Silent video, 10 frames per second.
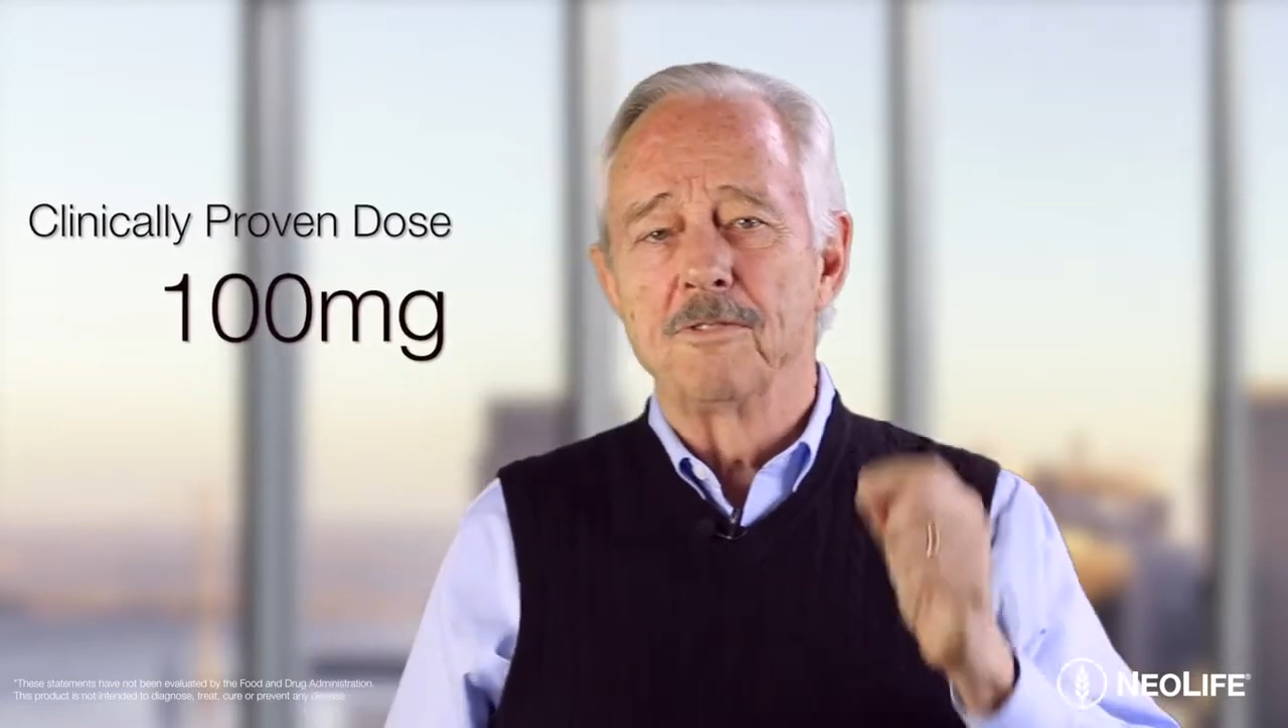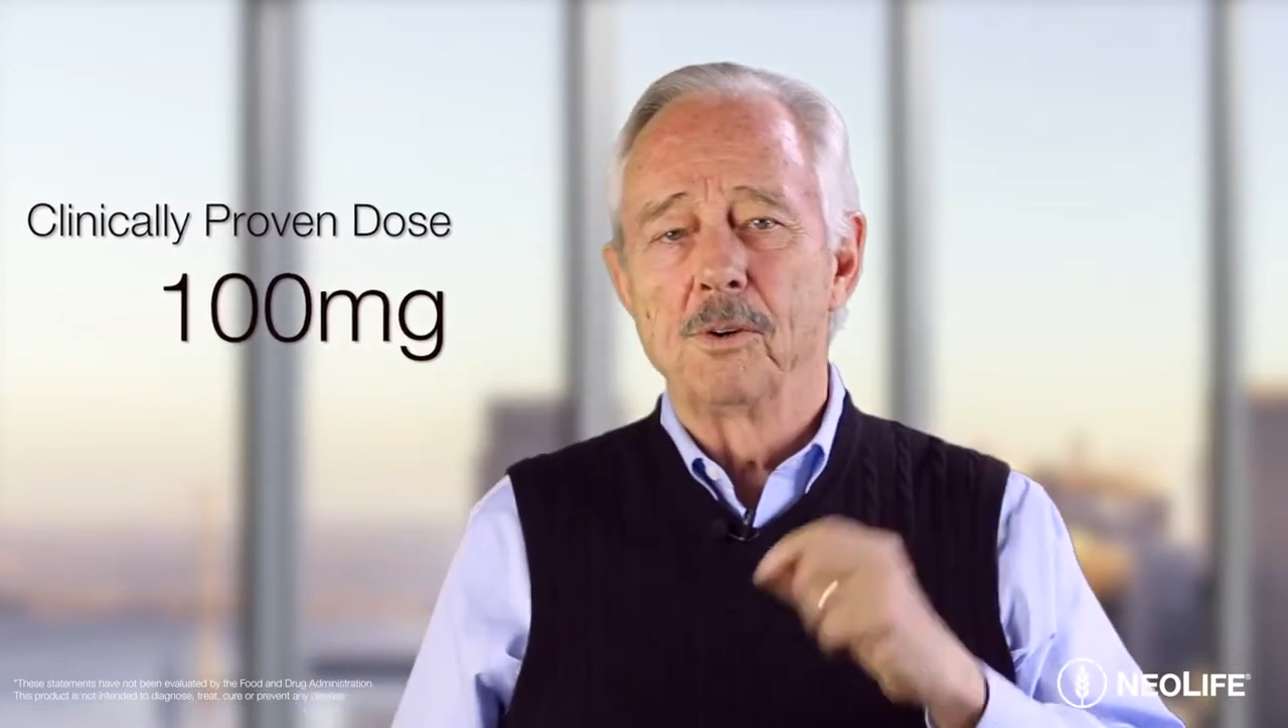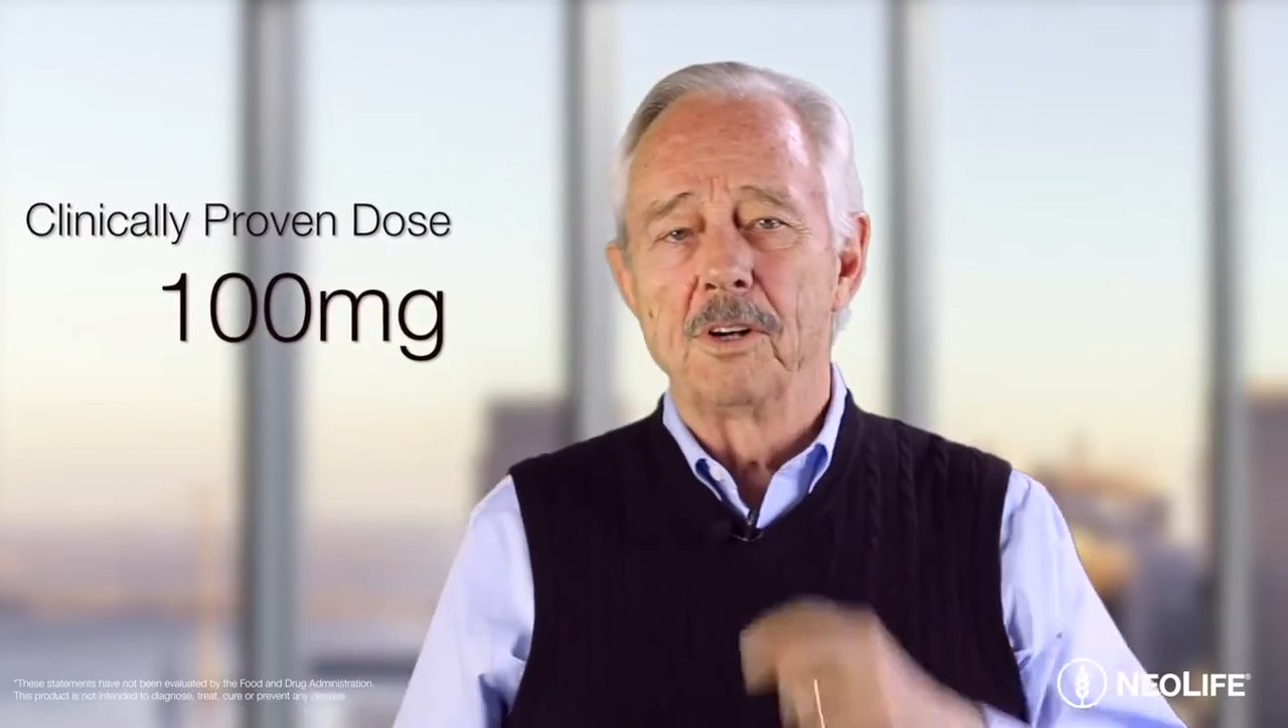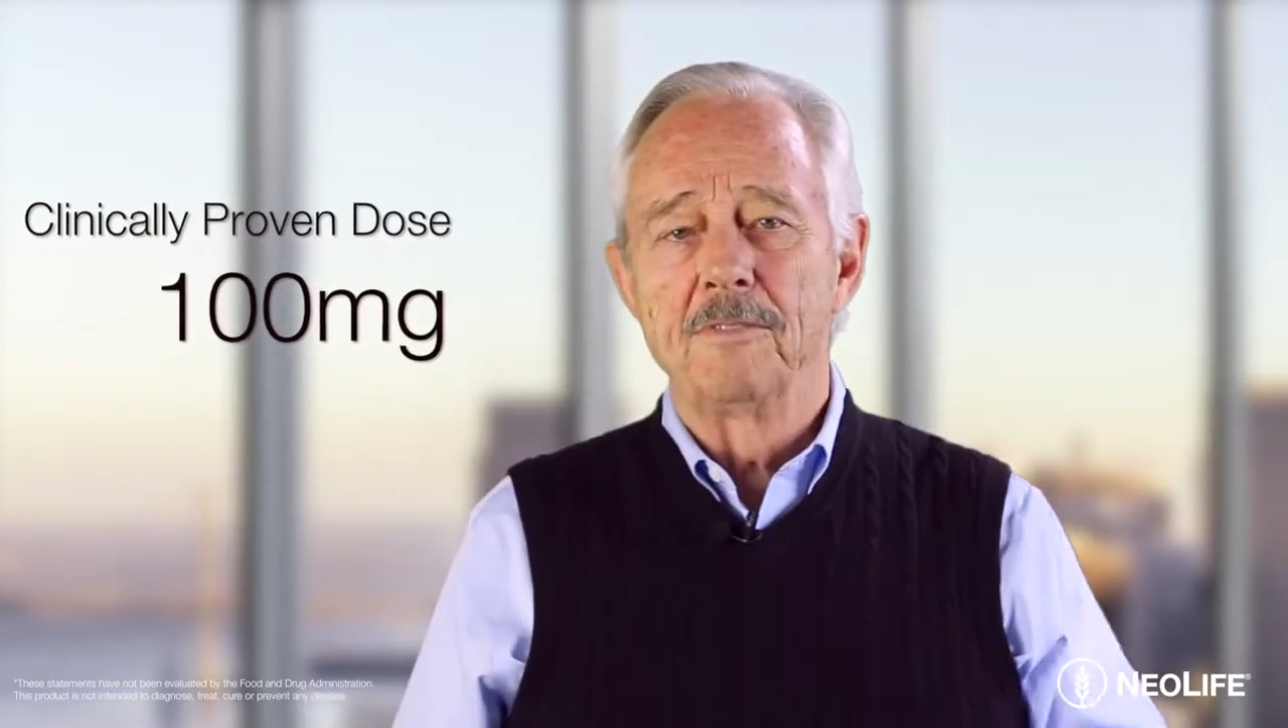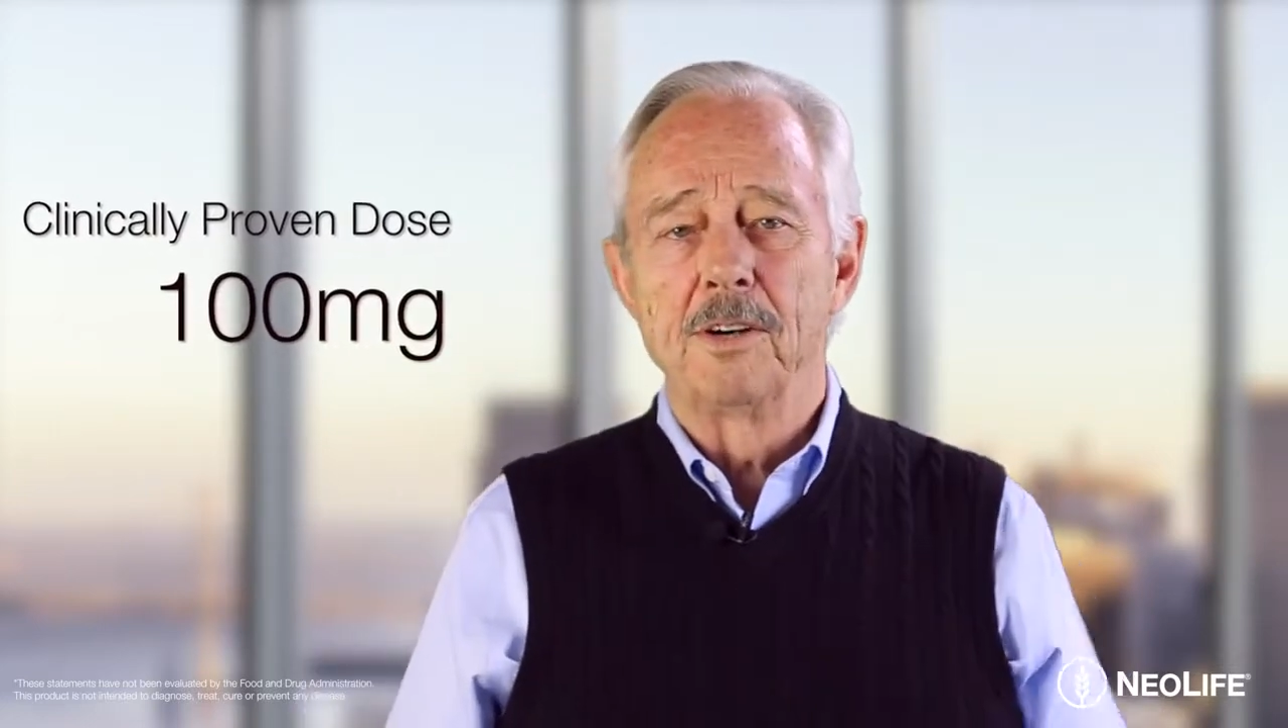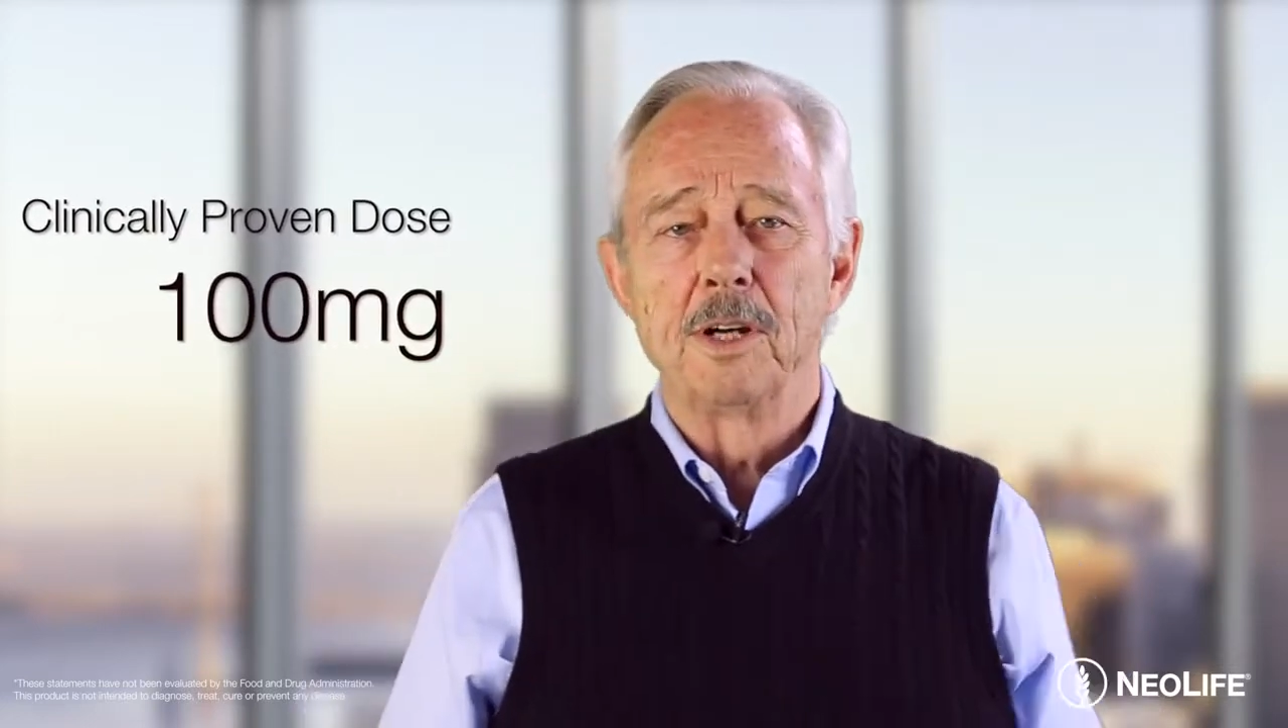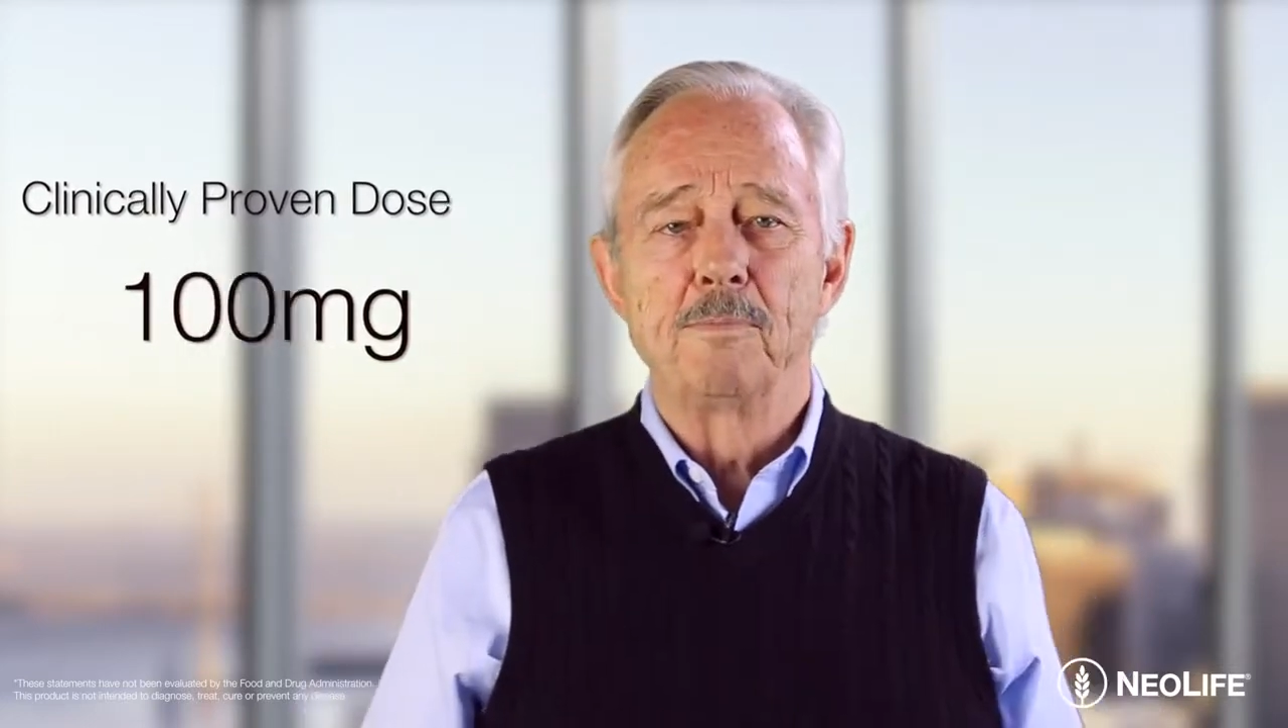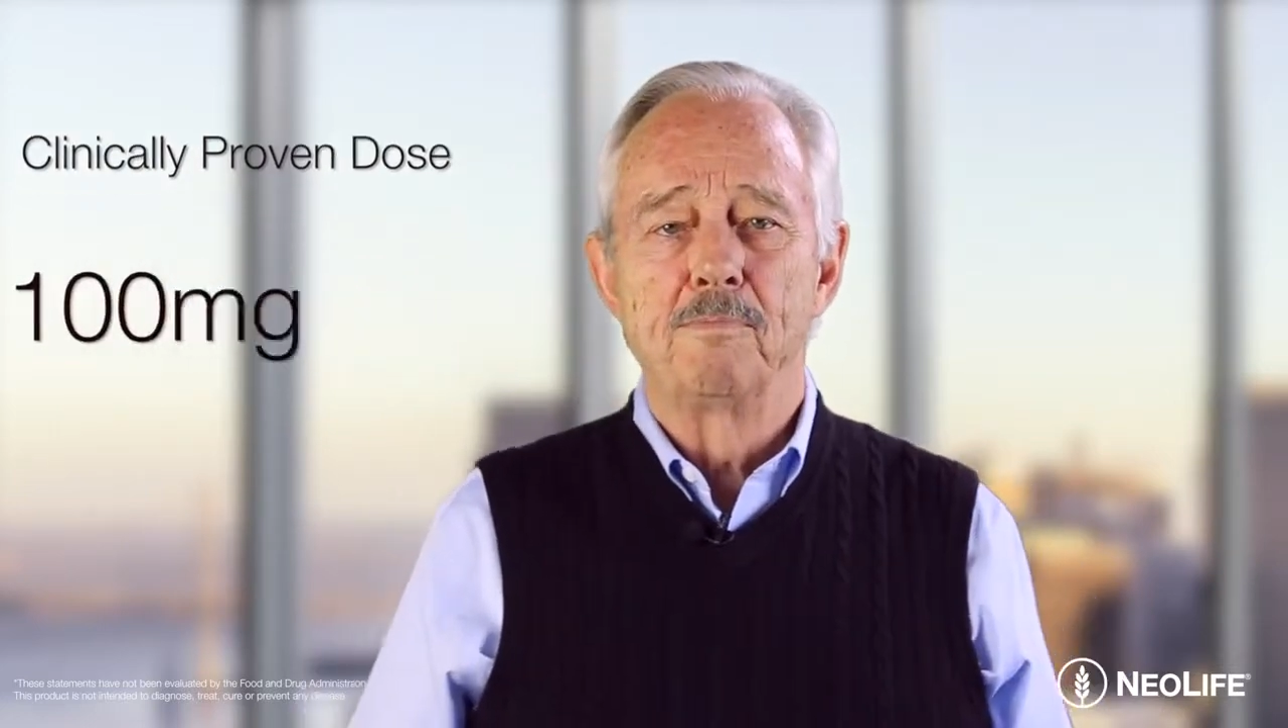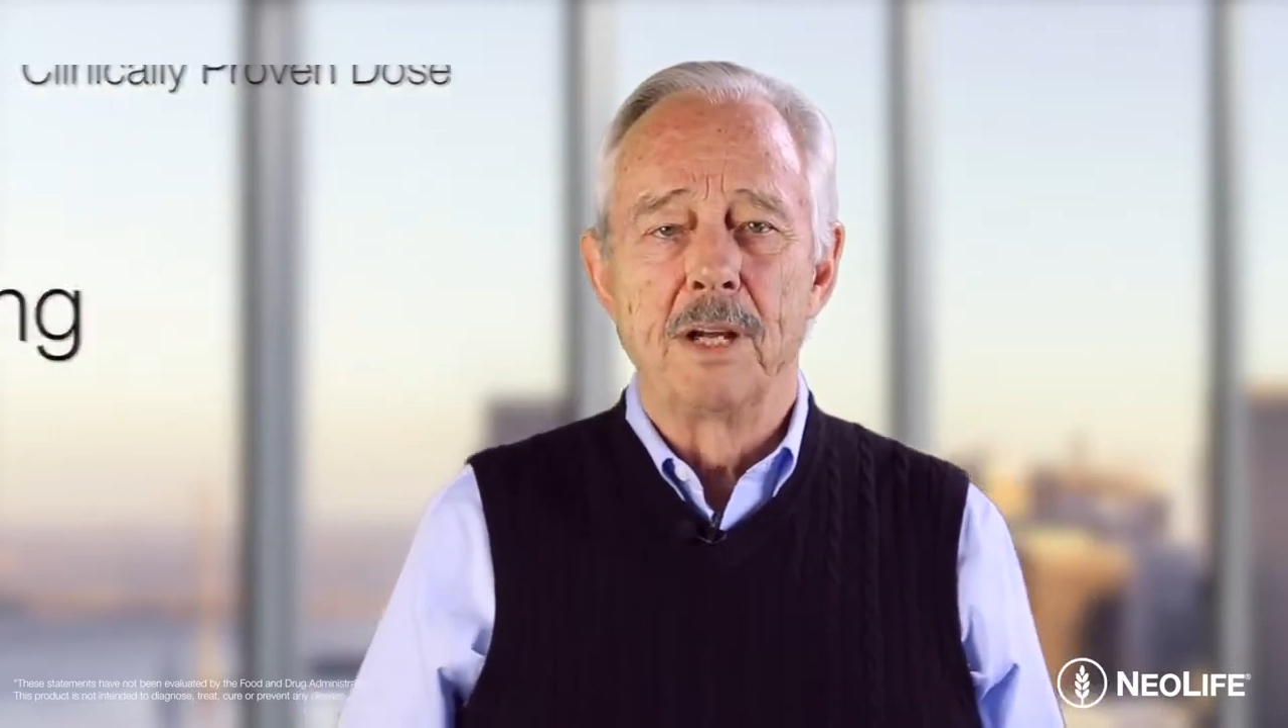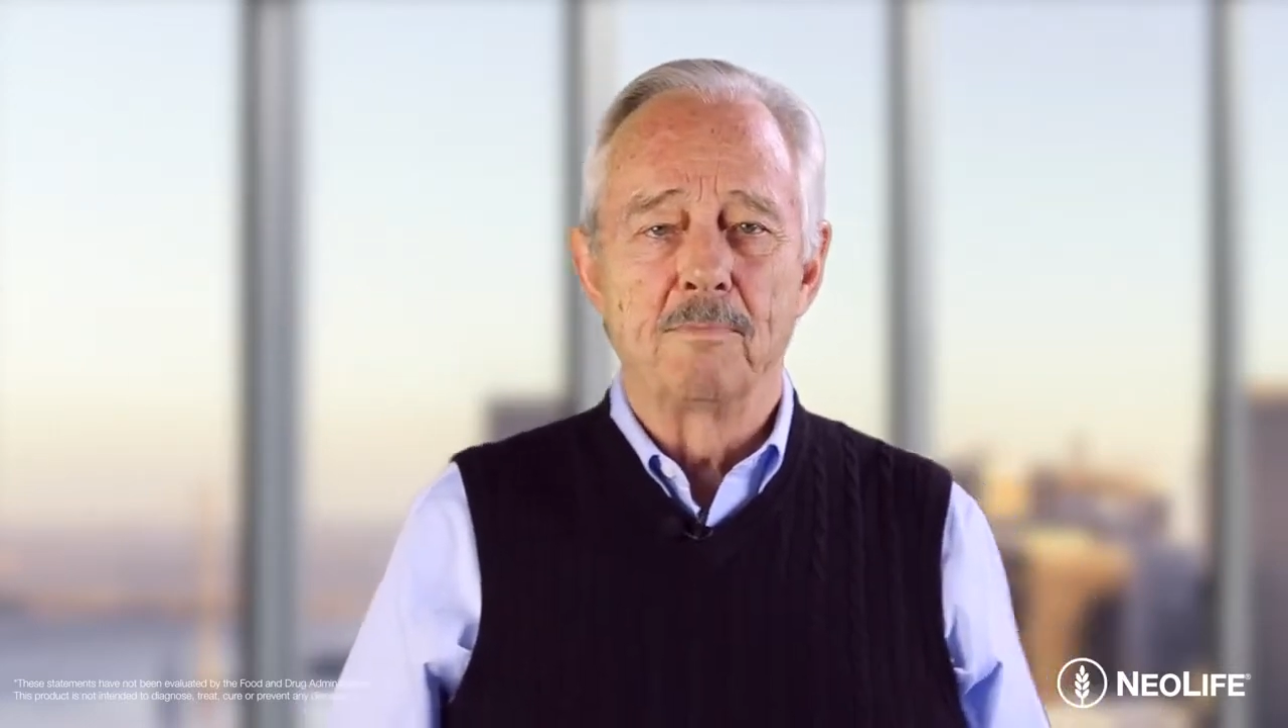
four very